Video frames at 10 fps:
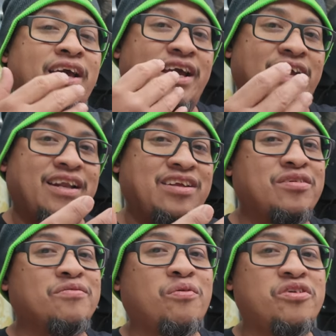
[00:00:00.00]
And
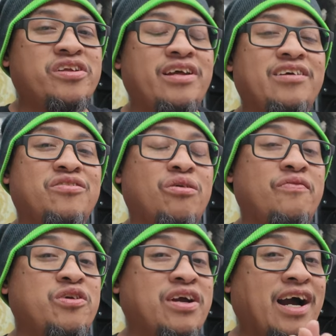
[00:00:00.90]
it's unfortunately, so
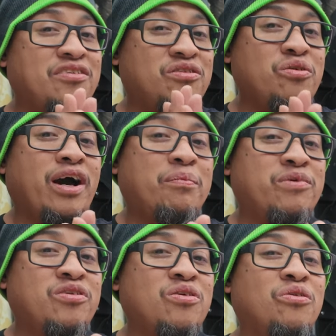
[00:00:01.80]
if you guys do
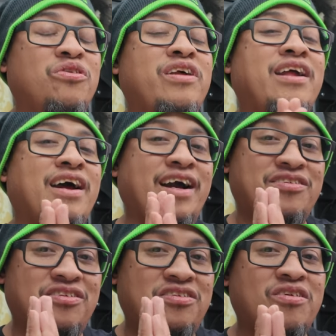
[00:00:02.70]
happen to go through that,
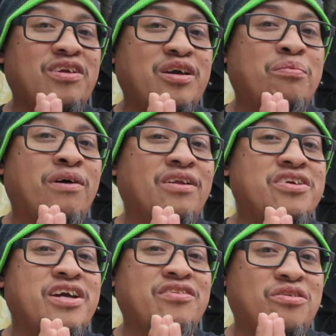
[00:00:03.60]
I sincerely
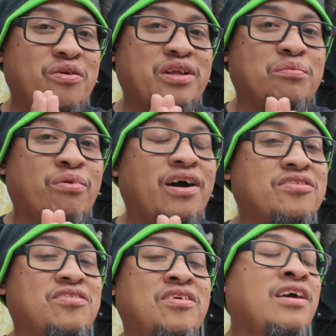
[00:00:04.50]
apologize during the
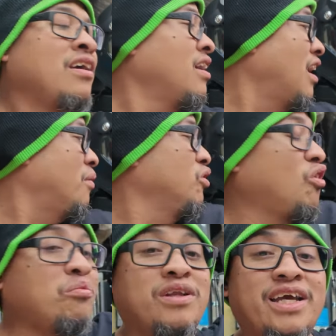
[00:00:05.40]
process. Uh,
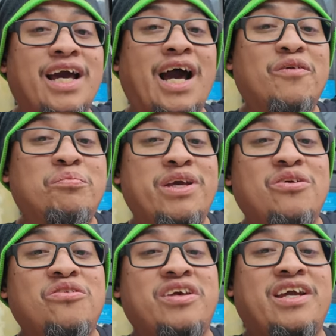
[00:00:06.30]
normally I would be
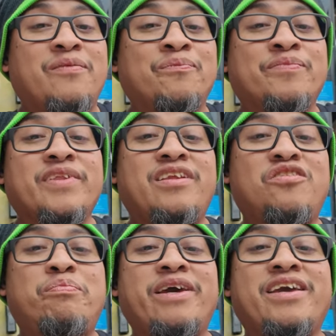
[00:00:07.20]
using
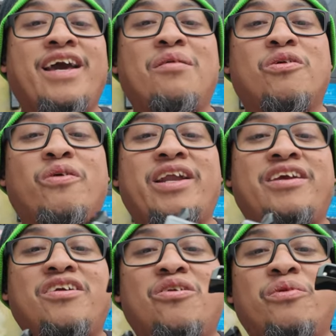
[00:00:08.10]
this big camera right
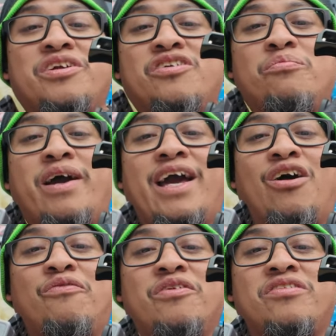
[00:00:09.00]
here, which is my
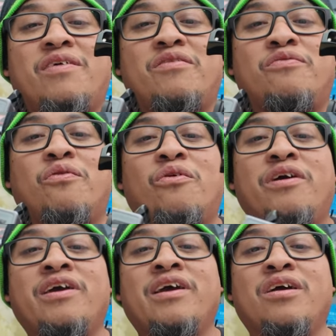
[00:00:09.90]
Alpha 7
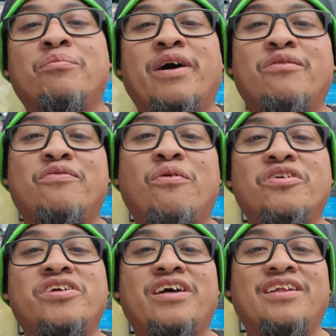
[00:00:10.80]
IV but
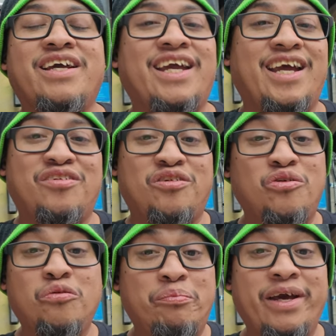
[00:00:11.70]
unfortunately it's
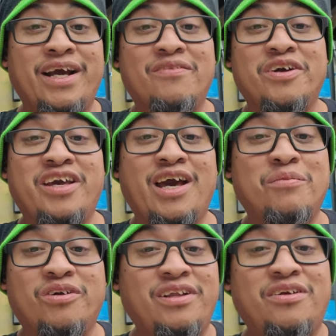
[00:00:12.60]
too big of a
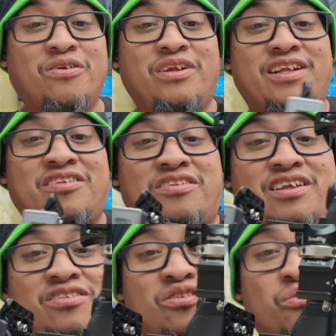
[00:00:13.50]
camera literally this
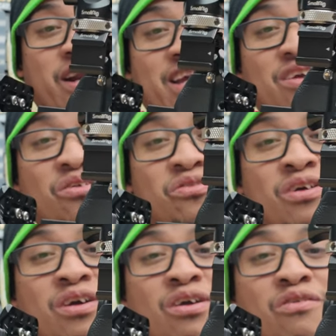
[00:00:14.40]
this is what I
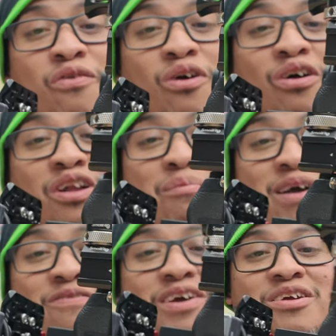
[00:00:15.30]
use for all of
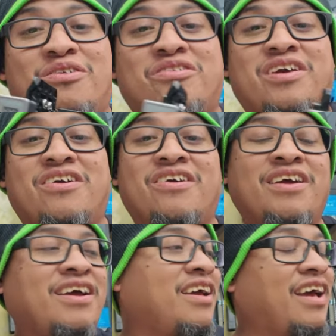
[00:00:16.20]
my videos
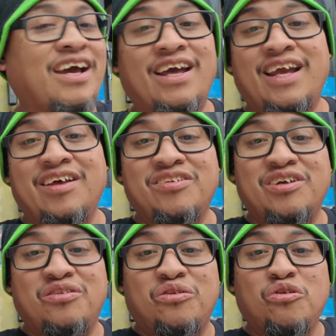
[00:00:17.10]
here and it's
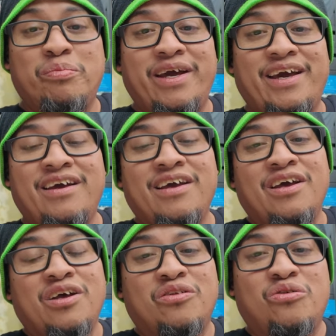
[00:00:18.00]
just too big
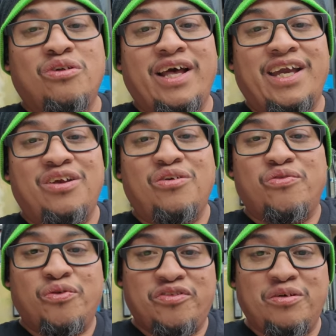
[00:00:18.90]
to like
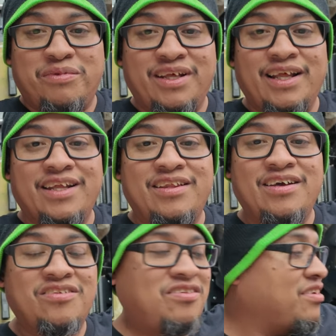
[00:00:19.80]
use for something like
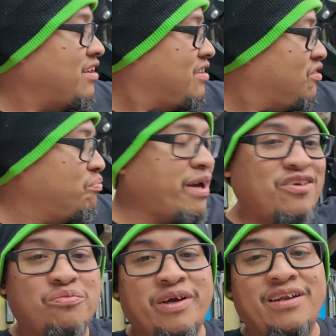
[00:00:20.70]
this inside of this
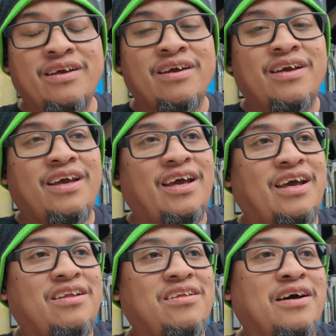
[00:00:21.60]
basement
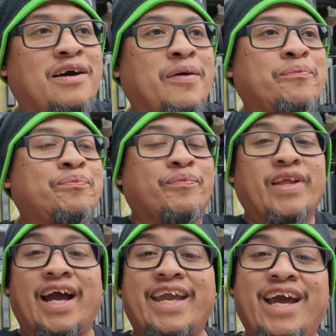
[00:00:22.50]
and um,
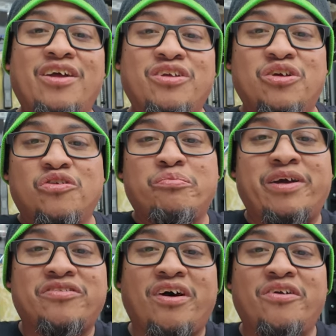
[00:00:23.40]
I can't use
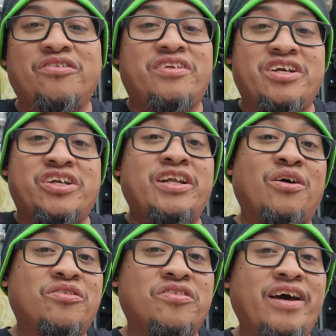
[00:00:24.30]
my solder station
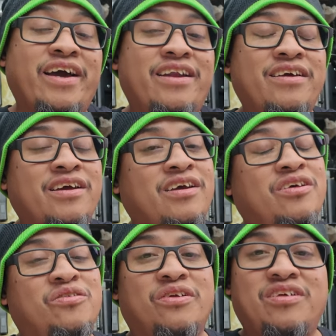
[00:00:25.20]
outside
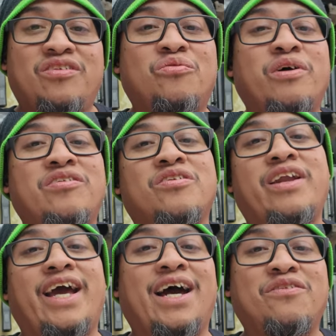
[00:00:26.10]
so this is what it's
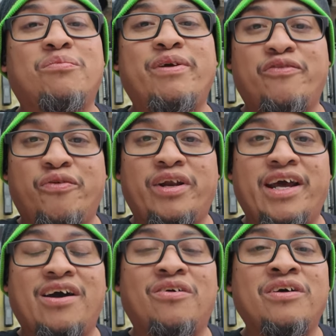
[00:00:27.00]
going to have to be for
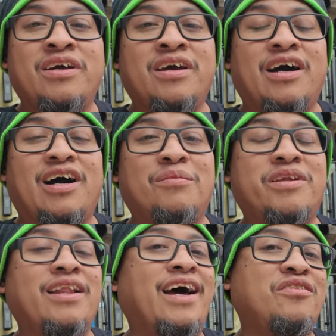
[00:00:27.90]
now um,
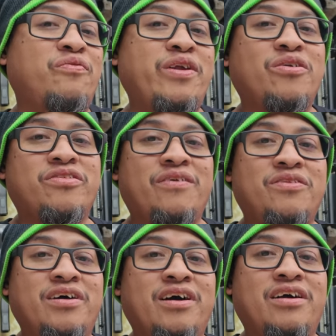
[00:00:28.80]
the last videos
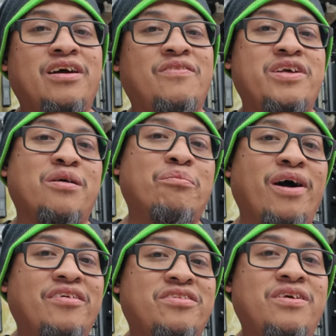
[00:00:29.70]
I've done of the
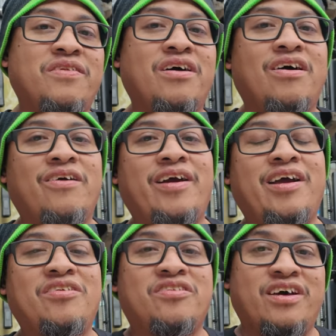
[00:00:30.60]
unboxing of the
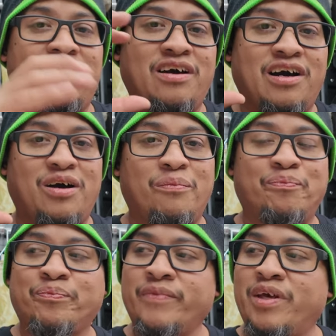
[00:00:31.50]
RS the um,